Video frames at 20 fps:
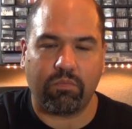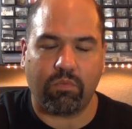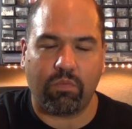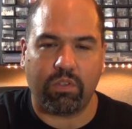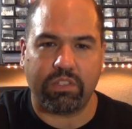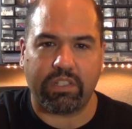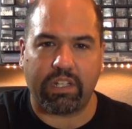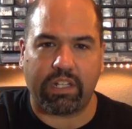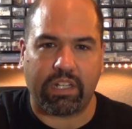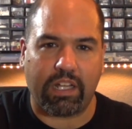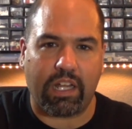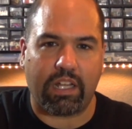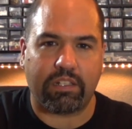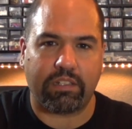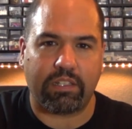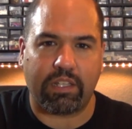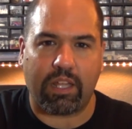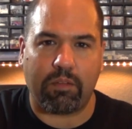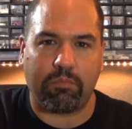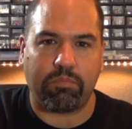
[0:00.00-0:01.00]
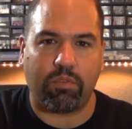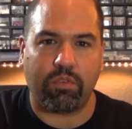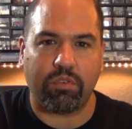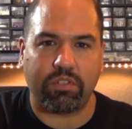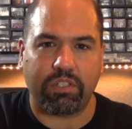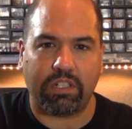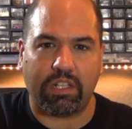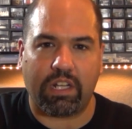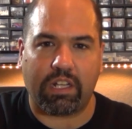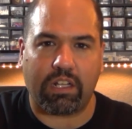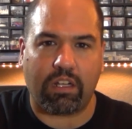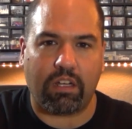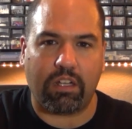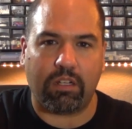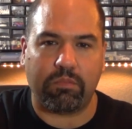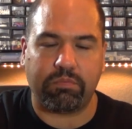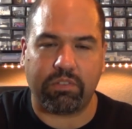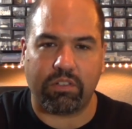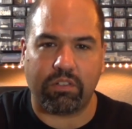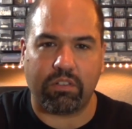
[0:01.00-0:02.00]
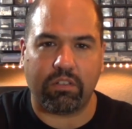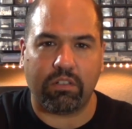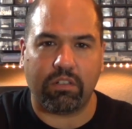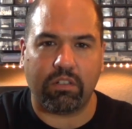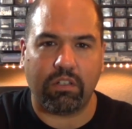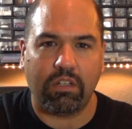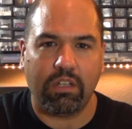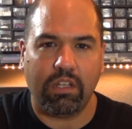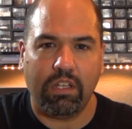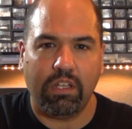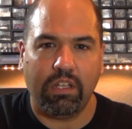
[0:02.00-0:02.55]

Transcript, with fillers: once I got to that portion, I caught up to her